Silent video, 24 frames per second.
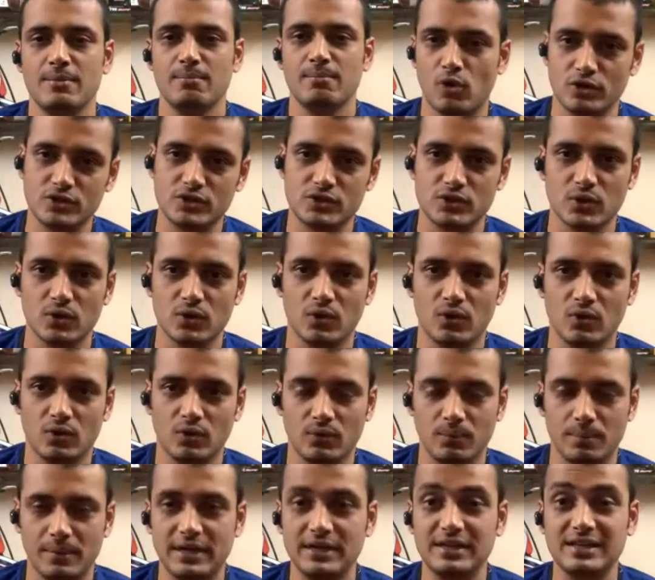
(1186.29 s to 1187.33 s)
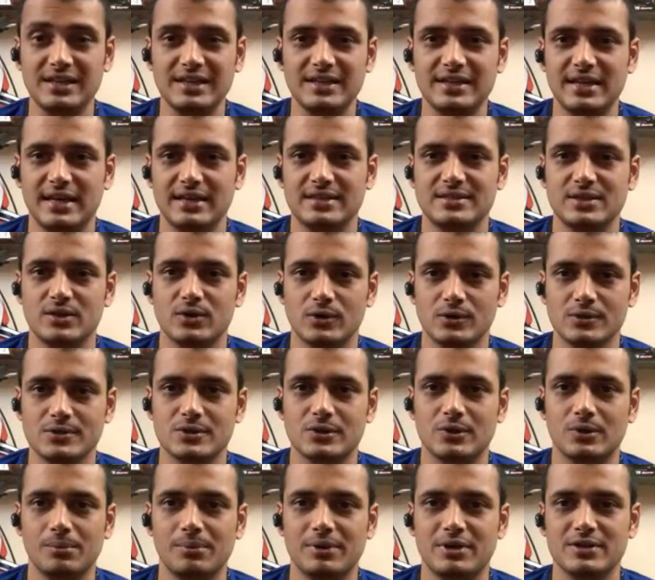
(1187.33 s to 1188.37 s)
more so mentally taxing
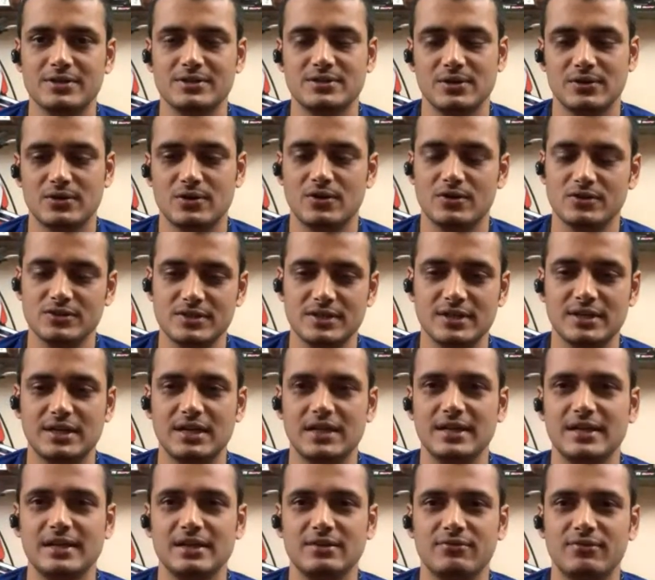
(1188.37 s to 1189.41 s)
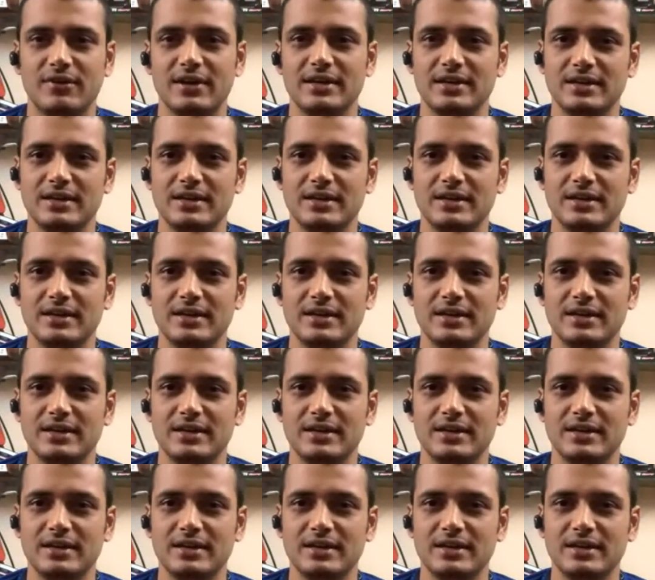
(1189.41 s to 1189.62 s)
also because you're constantly